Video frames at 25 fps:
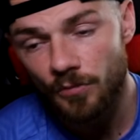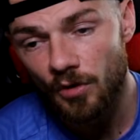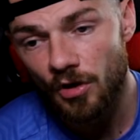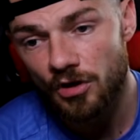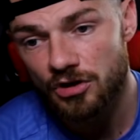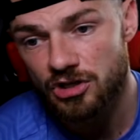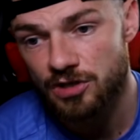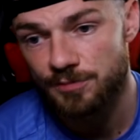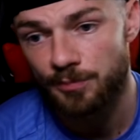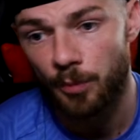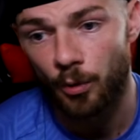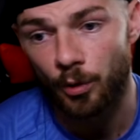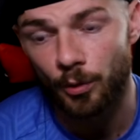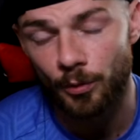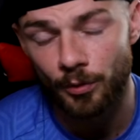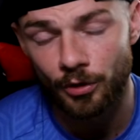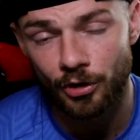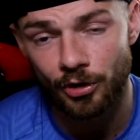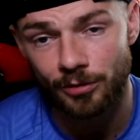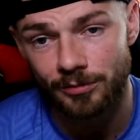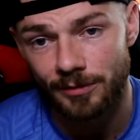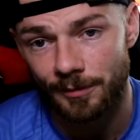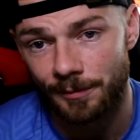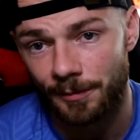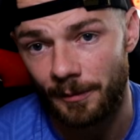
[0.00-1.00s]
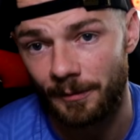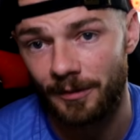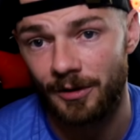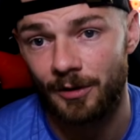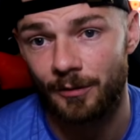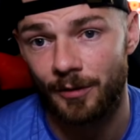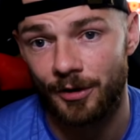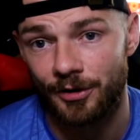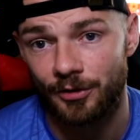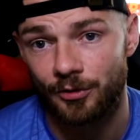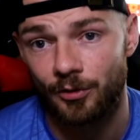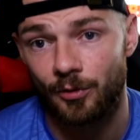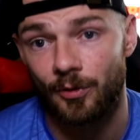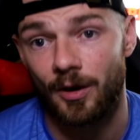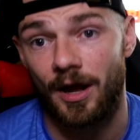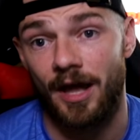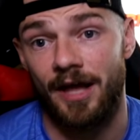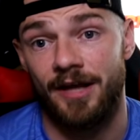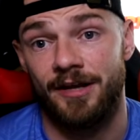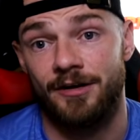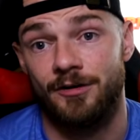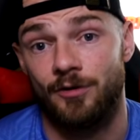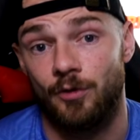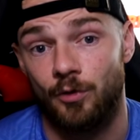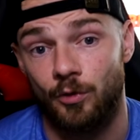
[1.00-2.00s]
Spoke to a couple of people who I know,
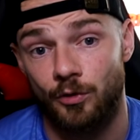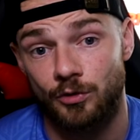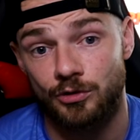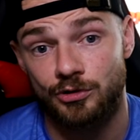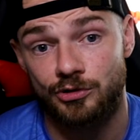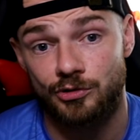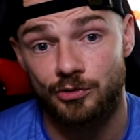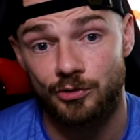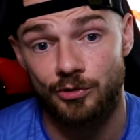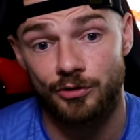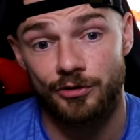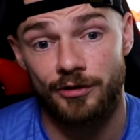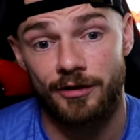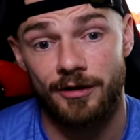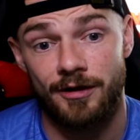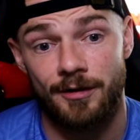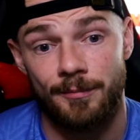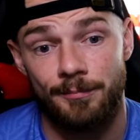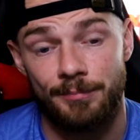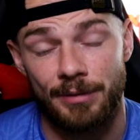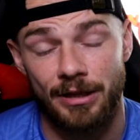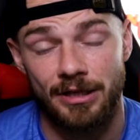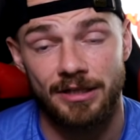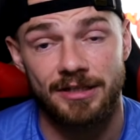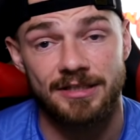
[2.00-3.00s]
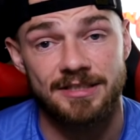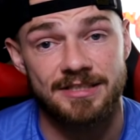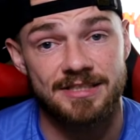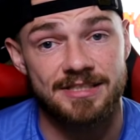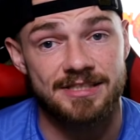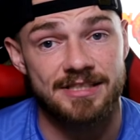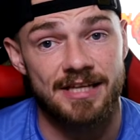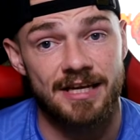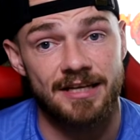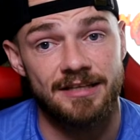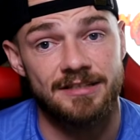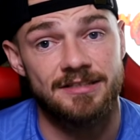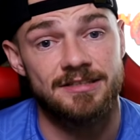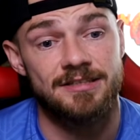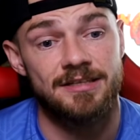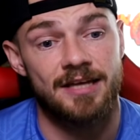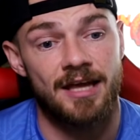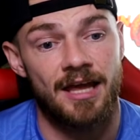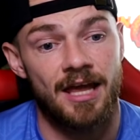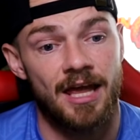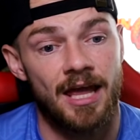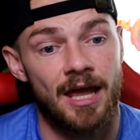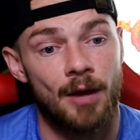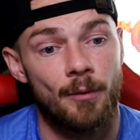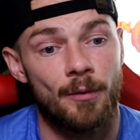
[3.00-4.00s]
and also the building site
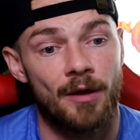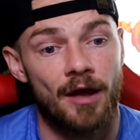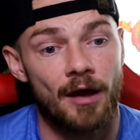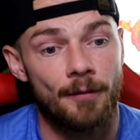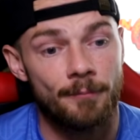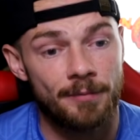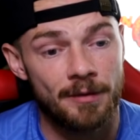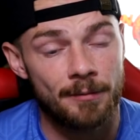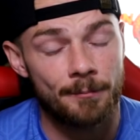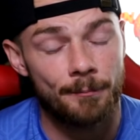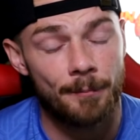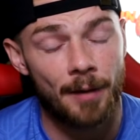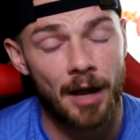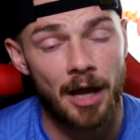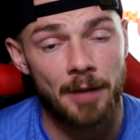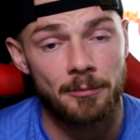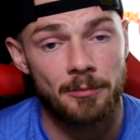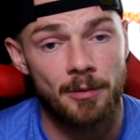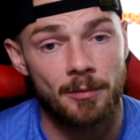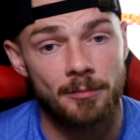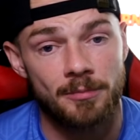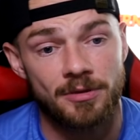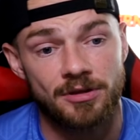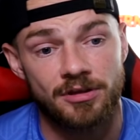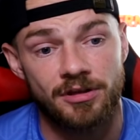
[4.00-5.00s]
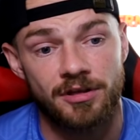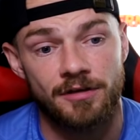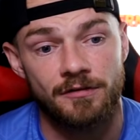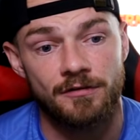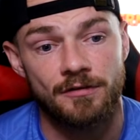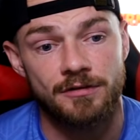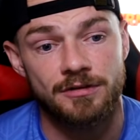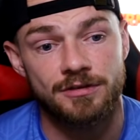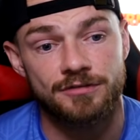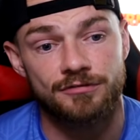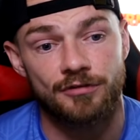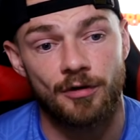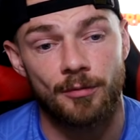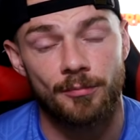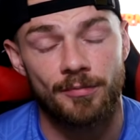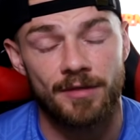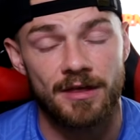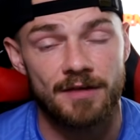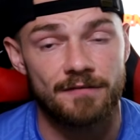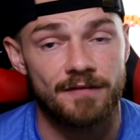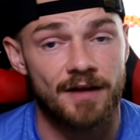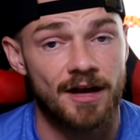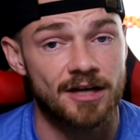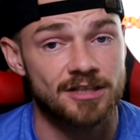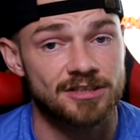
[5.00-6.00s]
where I've been buying my materials from,
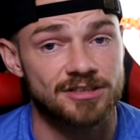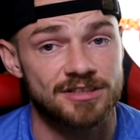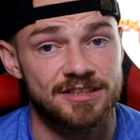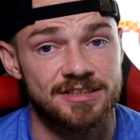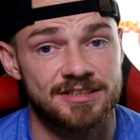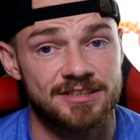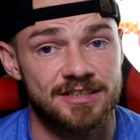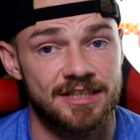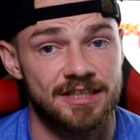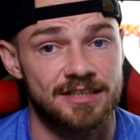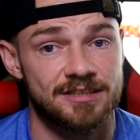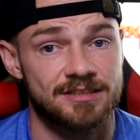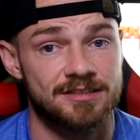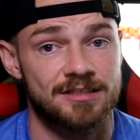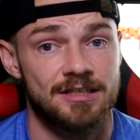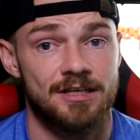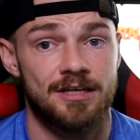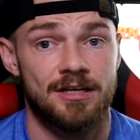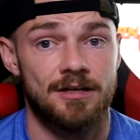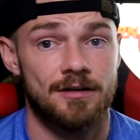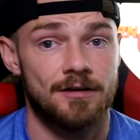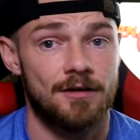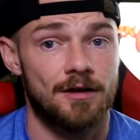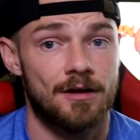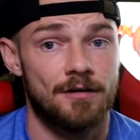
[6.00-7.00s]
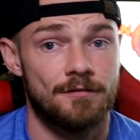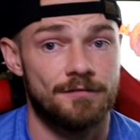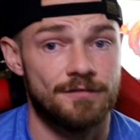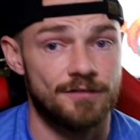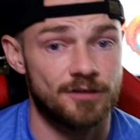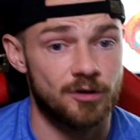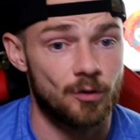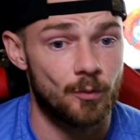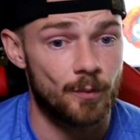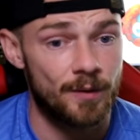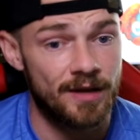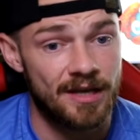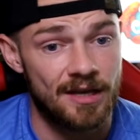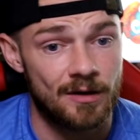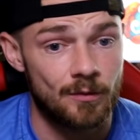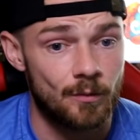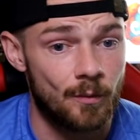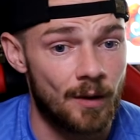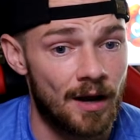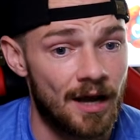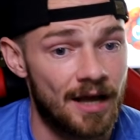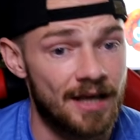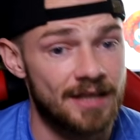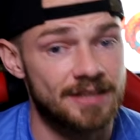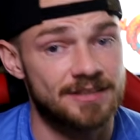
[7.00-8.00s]
they've actually says for the weight
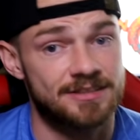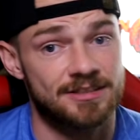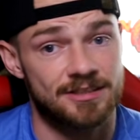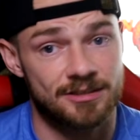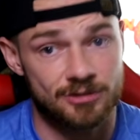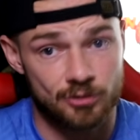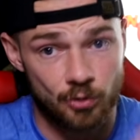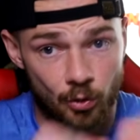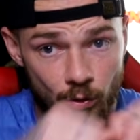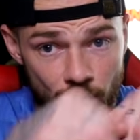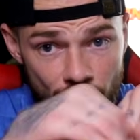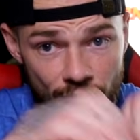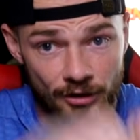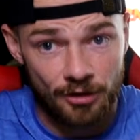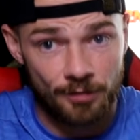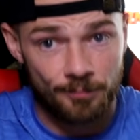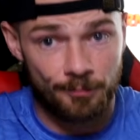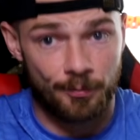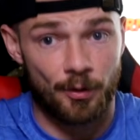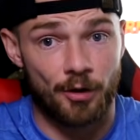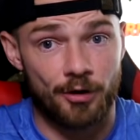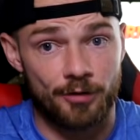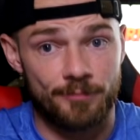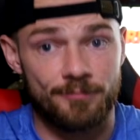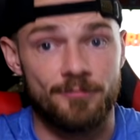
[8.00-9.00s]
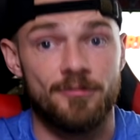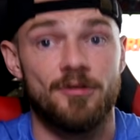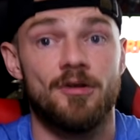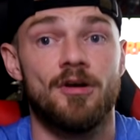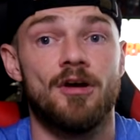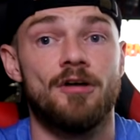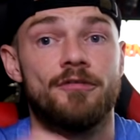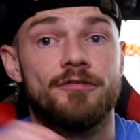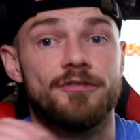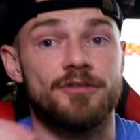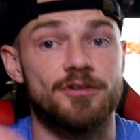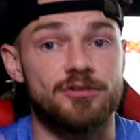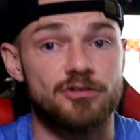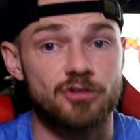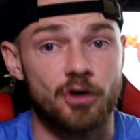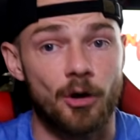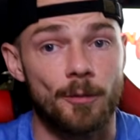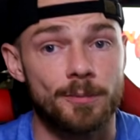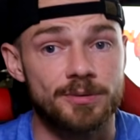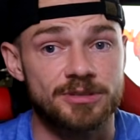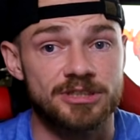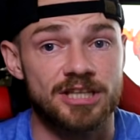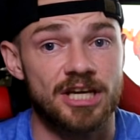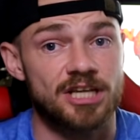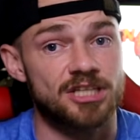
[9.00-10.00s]
wise it's all at the bottom. For the
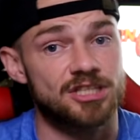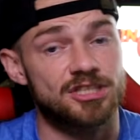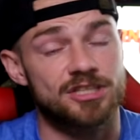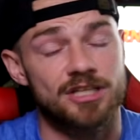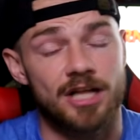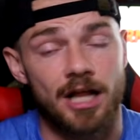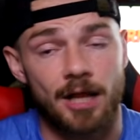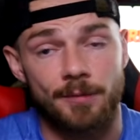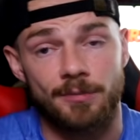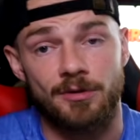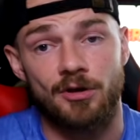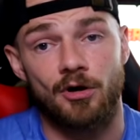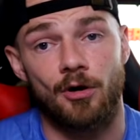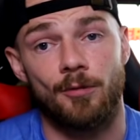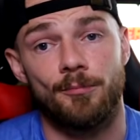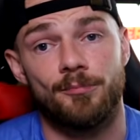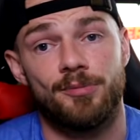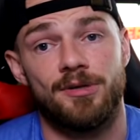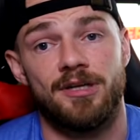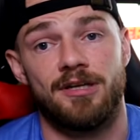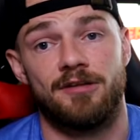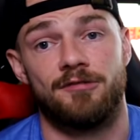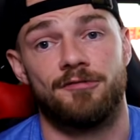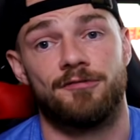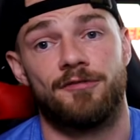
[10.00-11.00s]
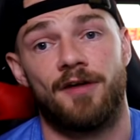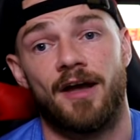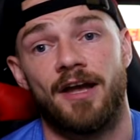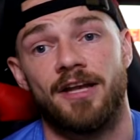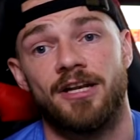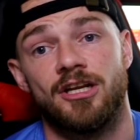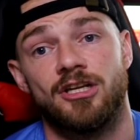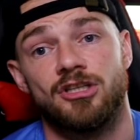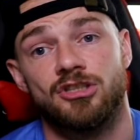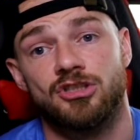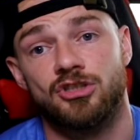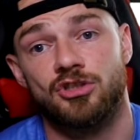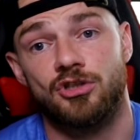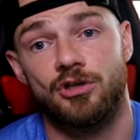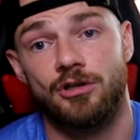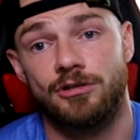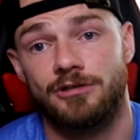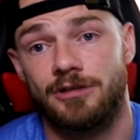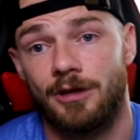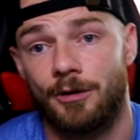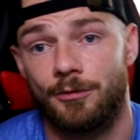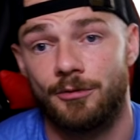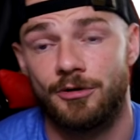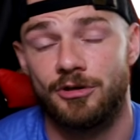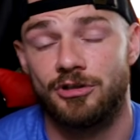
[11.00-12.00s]
top section I'll be completely fine. You just cut
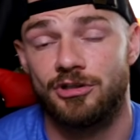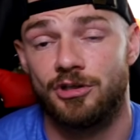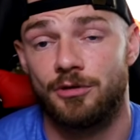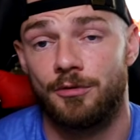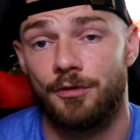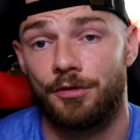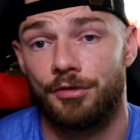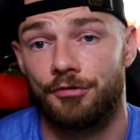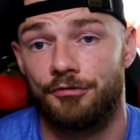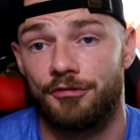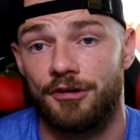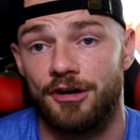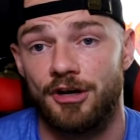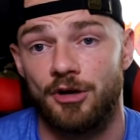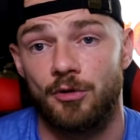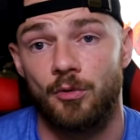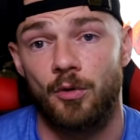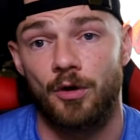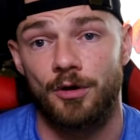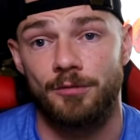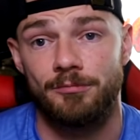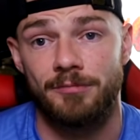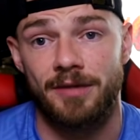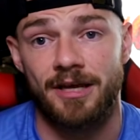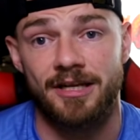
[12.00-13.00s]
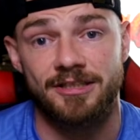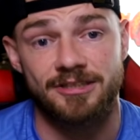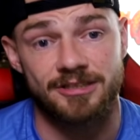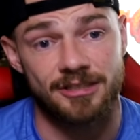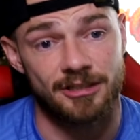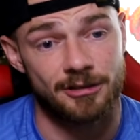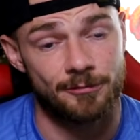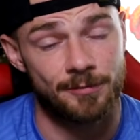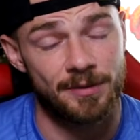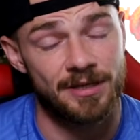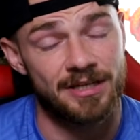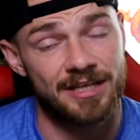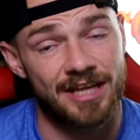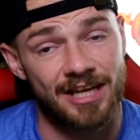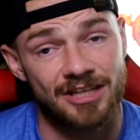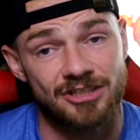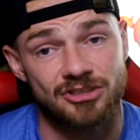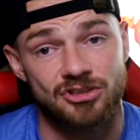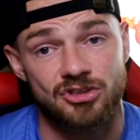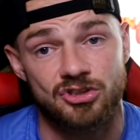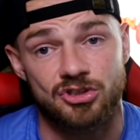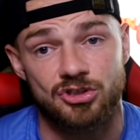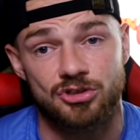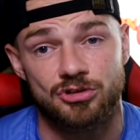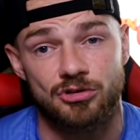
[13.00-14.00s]
down and do a 3 to 1 mix, it'll be nice
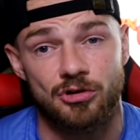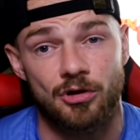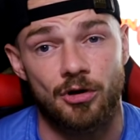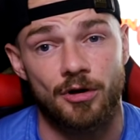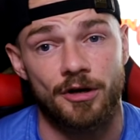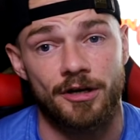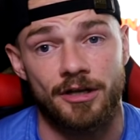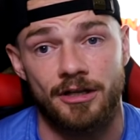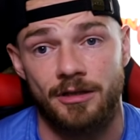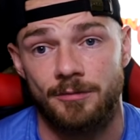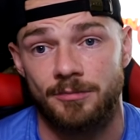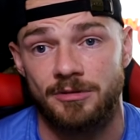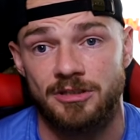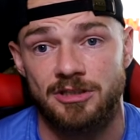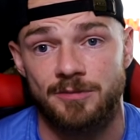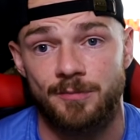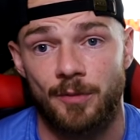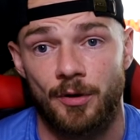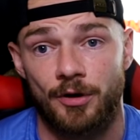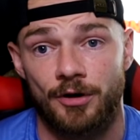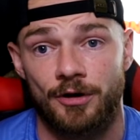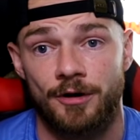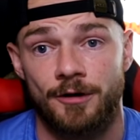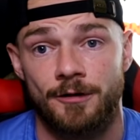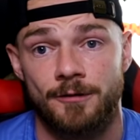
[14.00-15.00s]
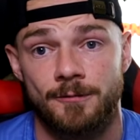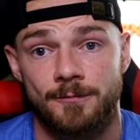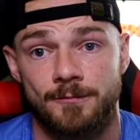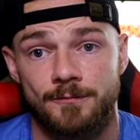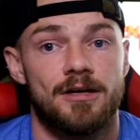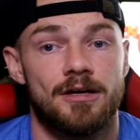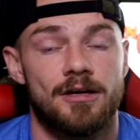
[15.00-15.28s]
and strong and it'll be spot on.